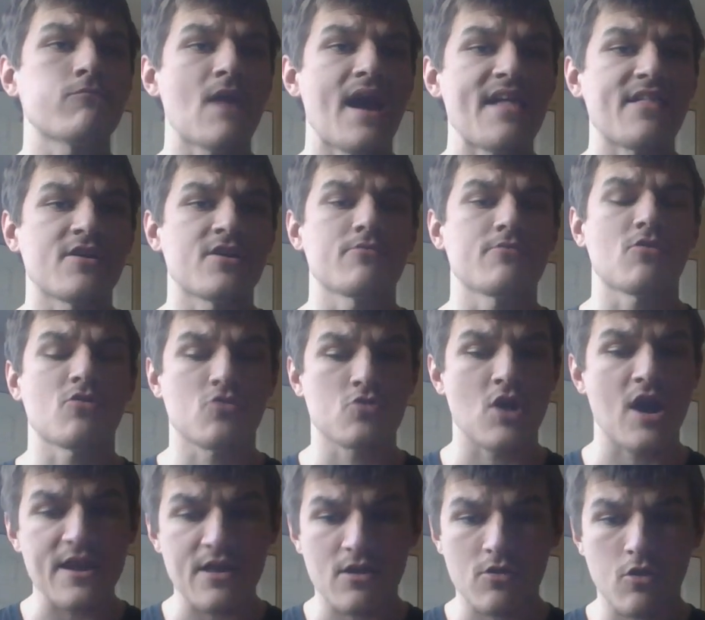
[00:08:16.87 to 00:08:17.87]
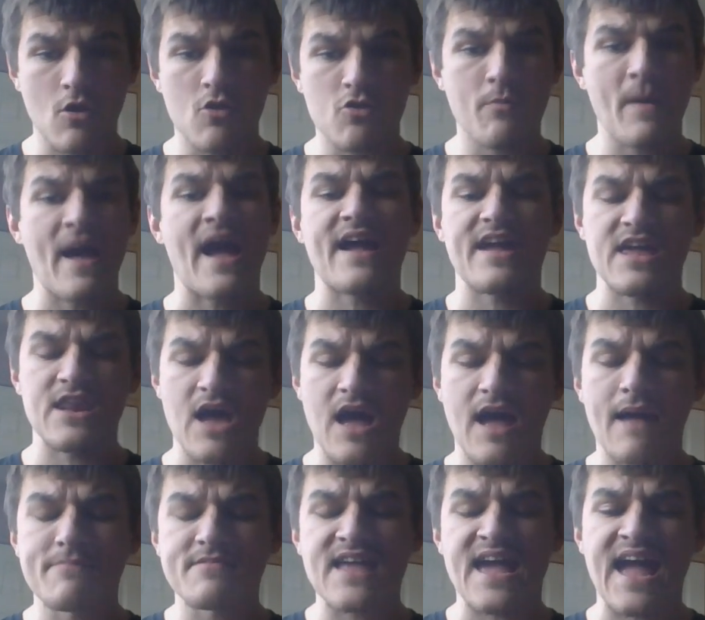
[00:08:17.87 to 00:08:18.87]
Riley Hurst is trying to close back and
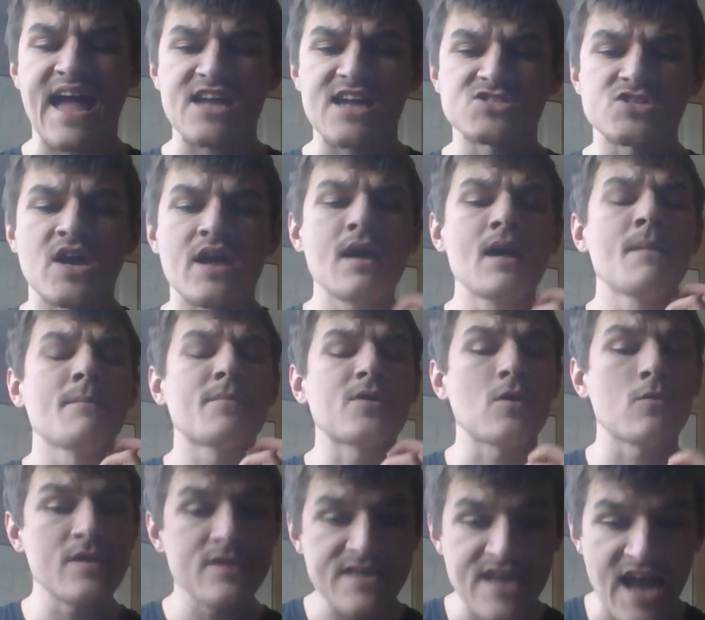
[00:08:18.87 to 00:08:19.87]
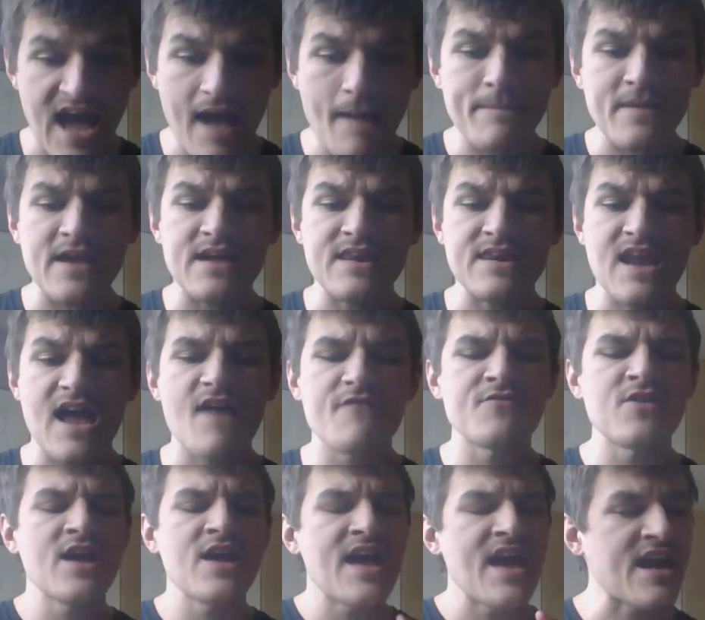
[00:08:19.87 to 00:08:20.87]
up to AJ, but it would not be enough.